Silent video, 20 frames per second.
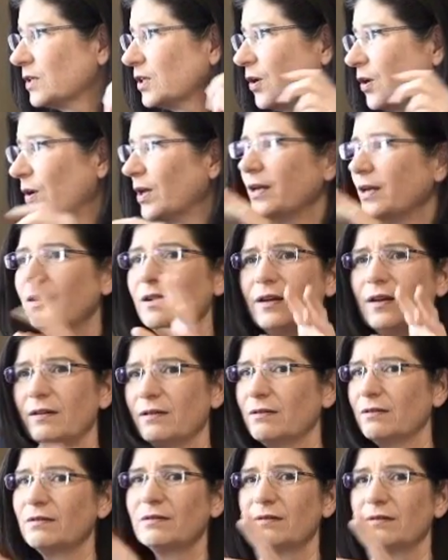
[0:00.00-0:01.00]
you know,
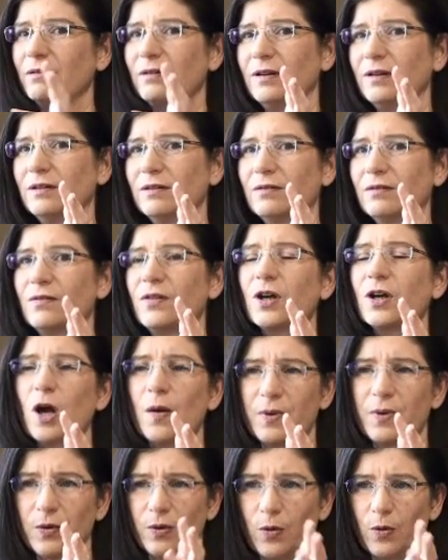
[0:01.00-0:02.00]
in the
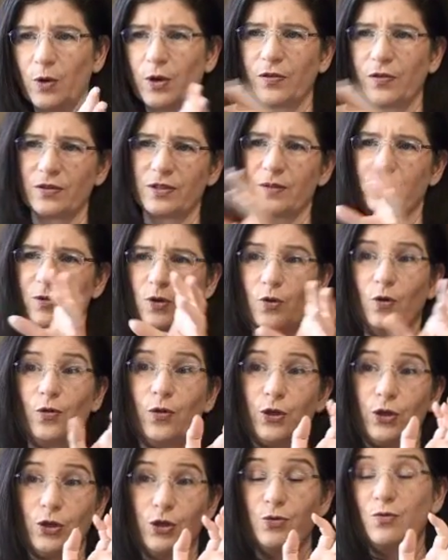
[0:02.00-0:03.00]
company where I work, there's something
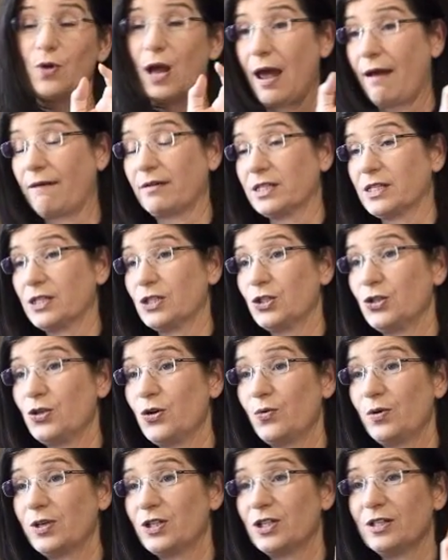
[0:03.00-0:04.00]
called the UX, you
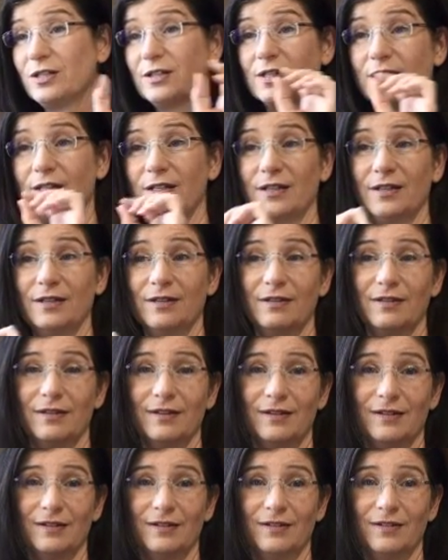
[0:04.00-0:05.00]
know, which is the
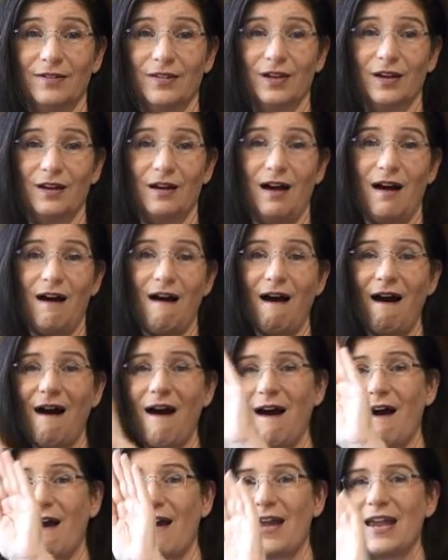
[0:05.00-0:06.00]

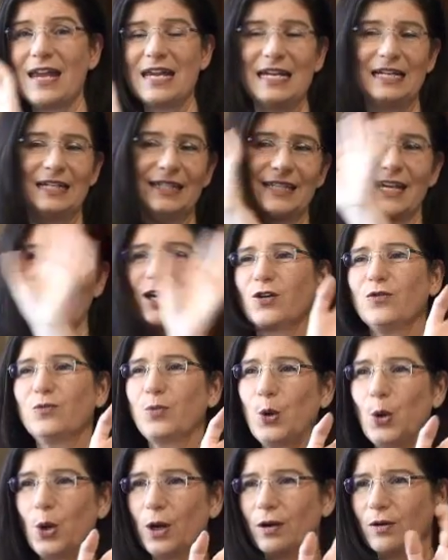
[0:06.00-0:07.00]
high executive
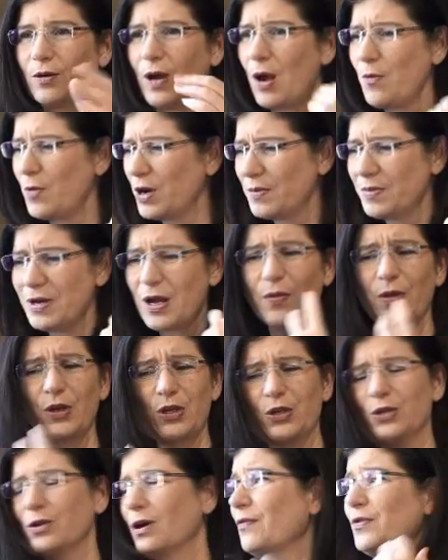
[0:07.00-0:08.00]
board. You know, I want to be on
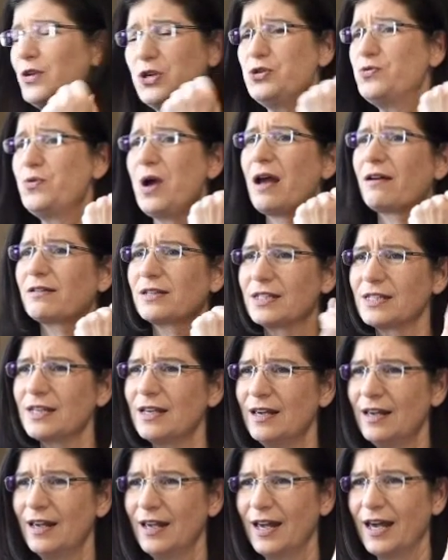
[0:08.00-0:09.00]
the UX.
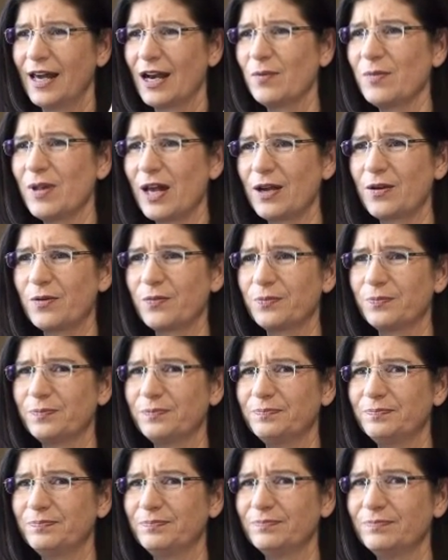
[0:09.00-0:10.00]
And I'm like,
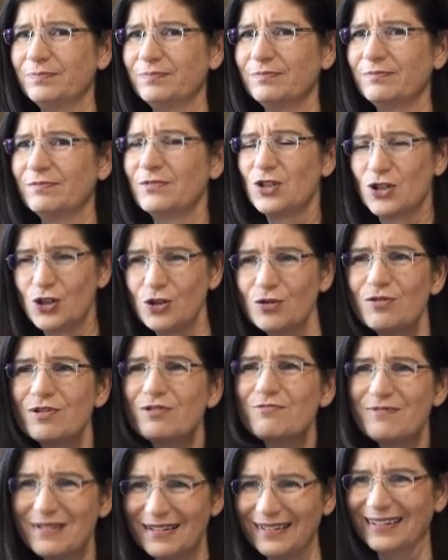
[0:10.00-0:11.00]
do
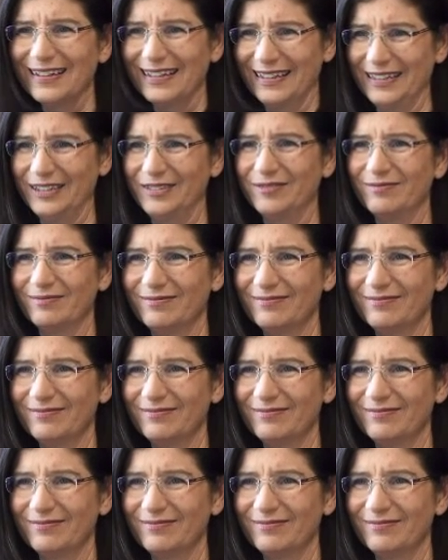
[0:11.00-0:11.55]
you really?